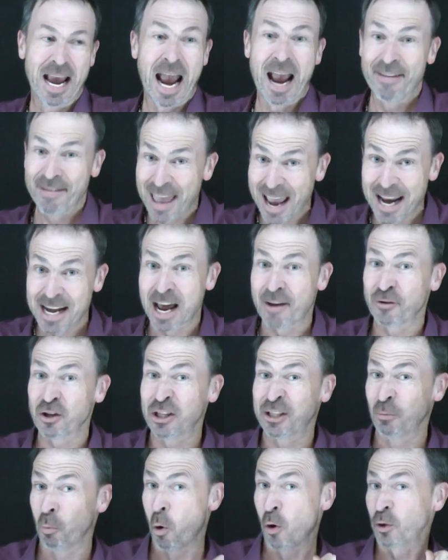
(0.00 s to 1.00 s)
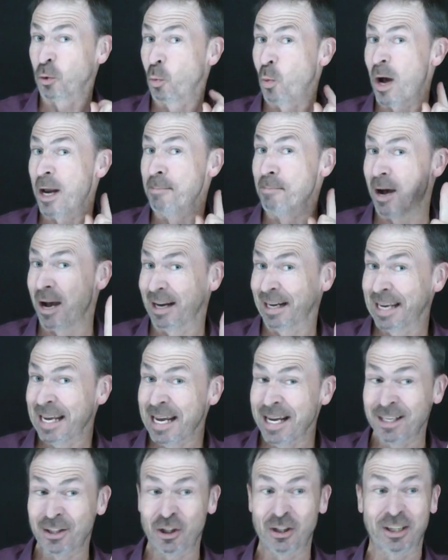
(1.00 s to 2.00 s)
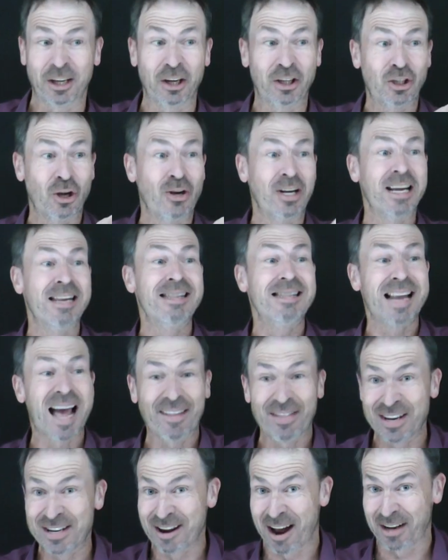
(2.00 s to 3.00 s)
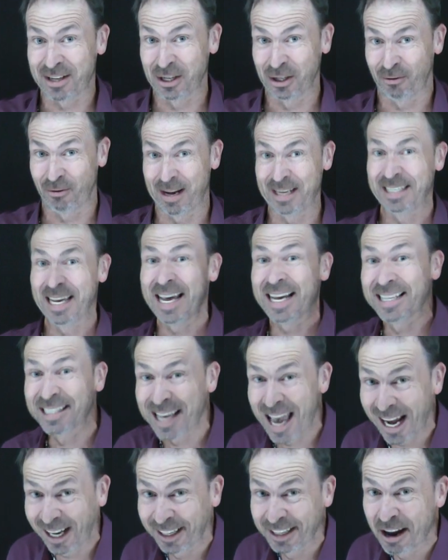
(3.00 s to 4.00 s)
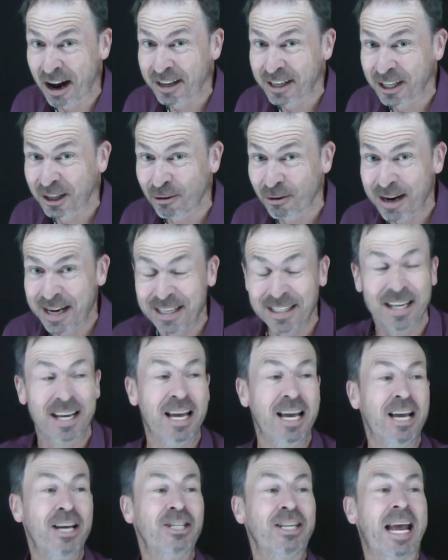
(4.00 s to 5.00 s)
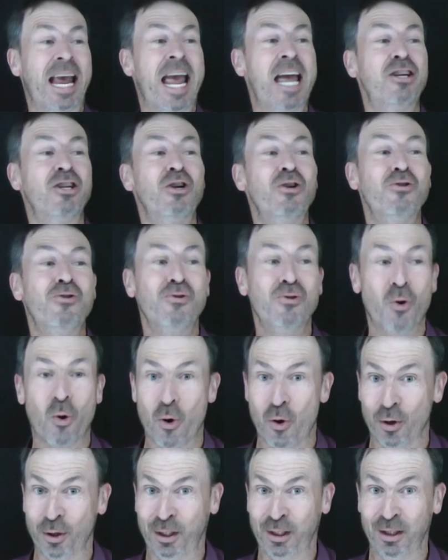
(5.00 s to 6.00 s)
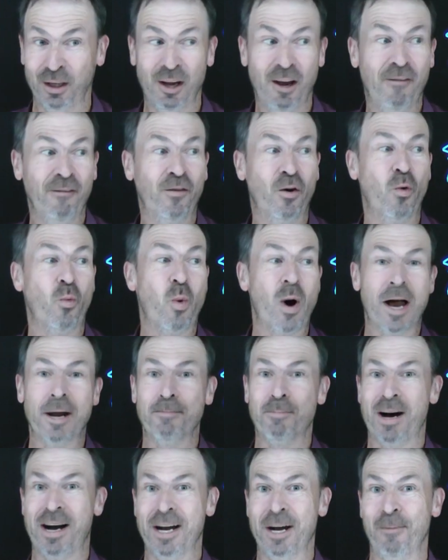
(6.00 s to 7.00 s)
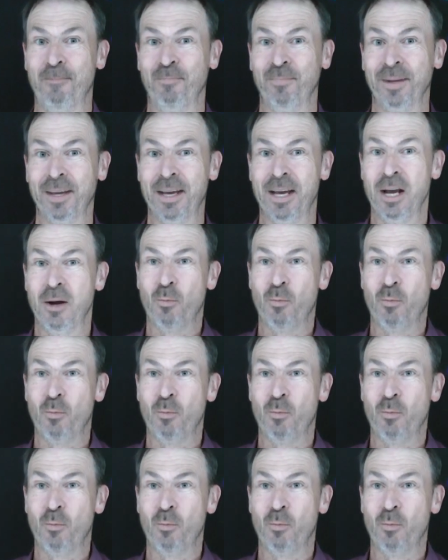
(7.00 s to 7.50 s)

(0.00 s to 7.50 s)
And then after she's walked 1 mile east, she's going to turn another 90 degrees, exactly 90 degrees, to head north for 1 mile.